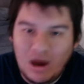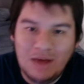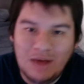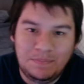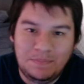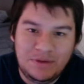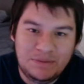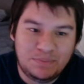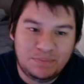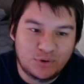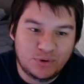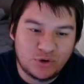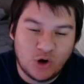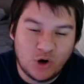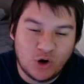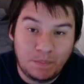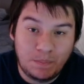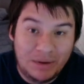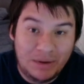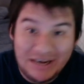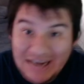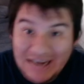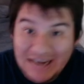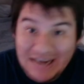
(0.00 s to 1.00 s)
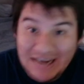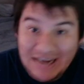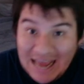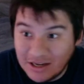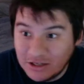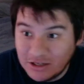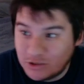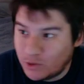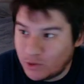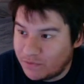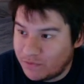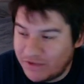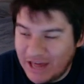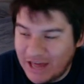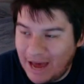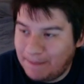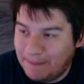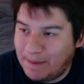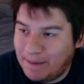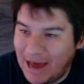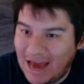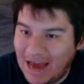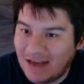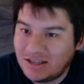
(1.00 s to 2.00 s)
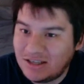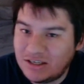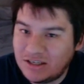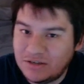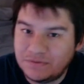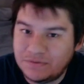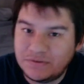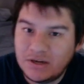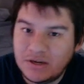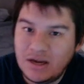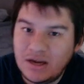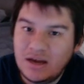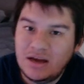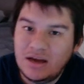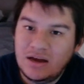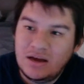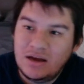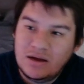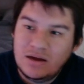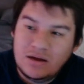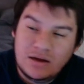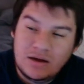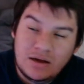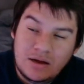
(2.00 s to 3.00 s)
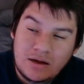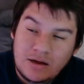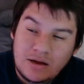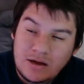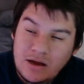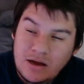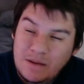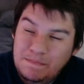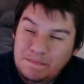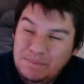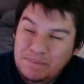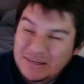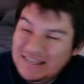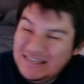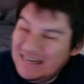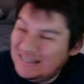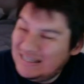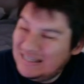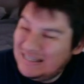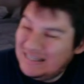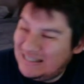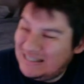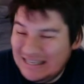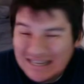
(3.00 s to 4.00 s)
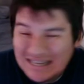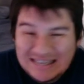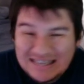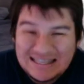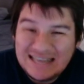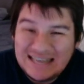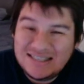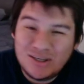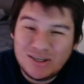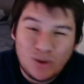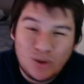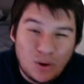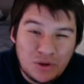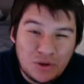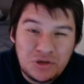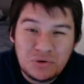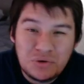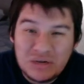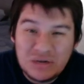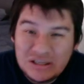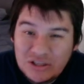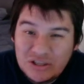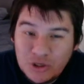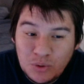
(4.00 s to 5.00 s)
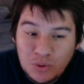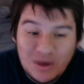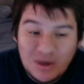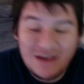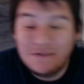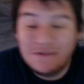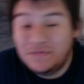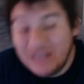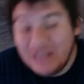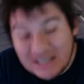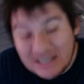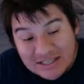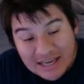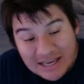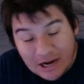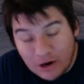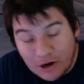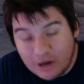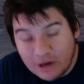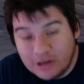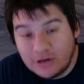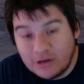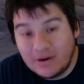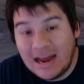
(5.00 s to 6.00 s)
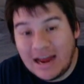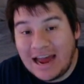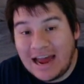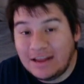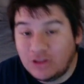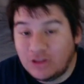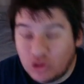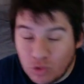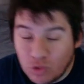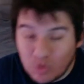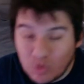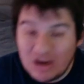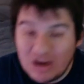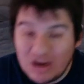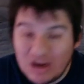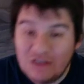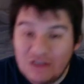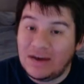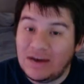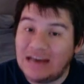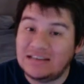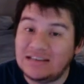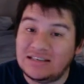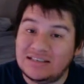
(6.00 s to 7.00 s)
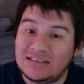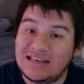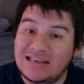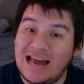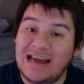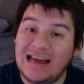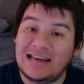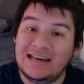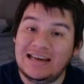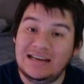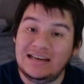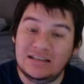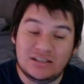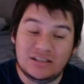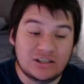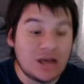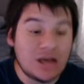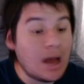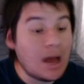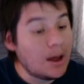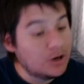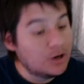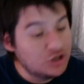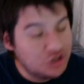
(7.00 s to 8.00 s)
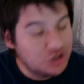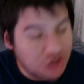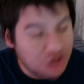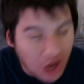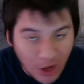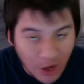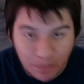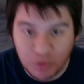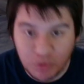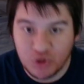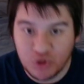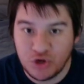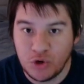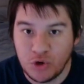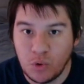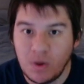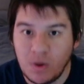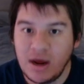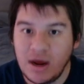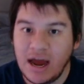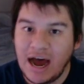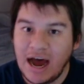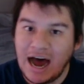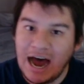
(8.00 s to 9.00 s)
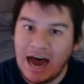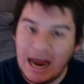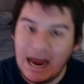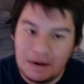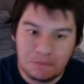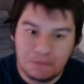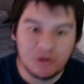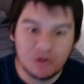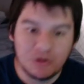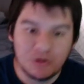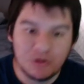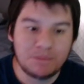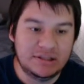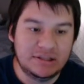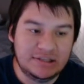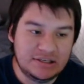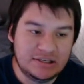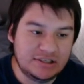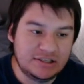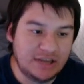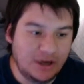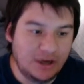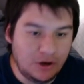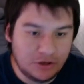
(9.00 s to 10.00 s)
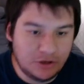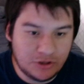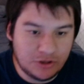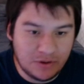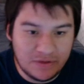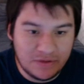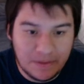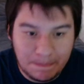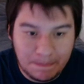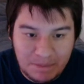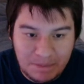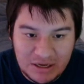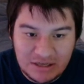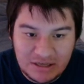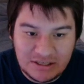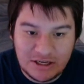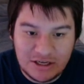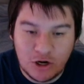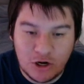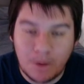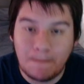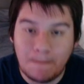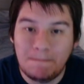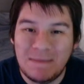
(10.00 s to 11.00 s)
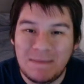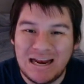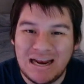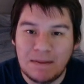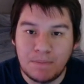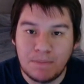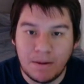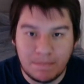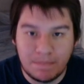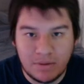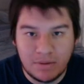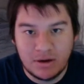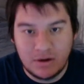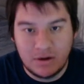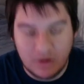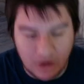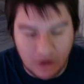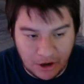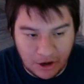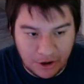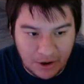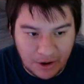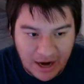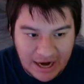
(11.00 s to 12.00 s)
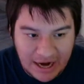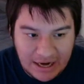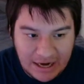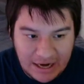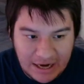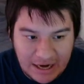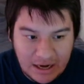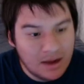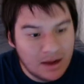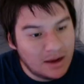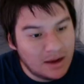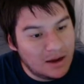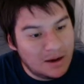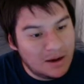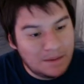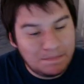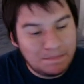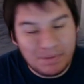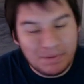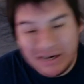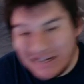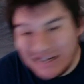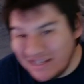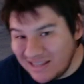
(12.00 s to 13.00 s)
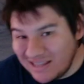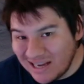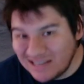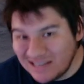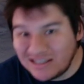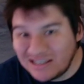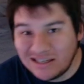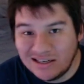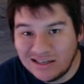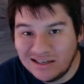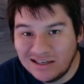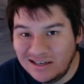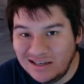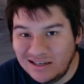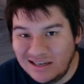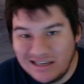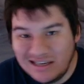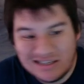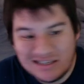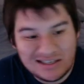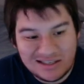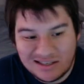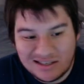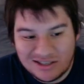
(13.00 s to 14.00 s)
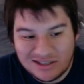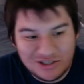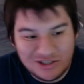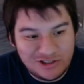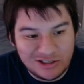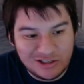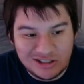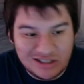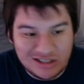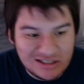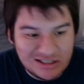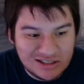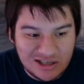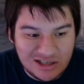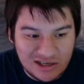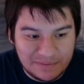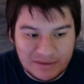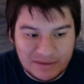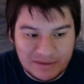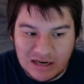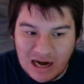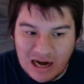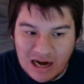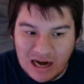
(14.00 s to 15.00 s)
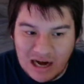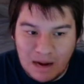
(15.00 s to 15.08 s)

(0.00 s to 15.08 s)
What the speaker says: people go bananas over that passive, but that's it. Like, that's all you could do. If this character had 3 fast attack hits, W, I would put this character in the B tier minimum, all right? But he doesn't. He's just as good of a combo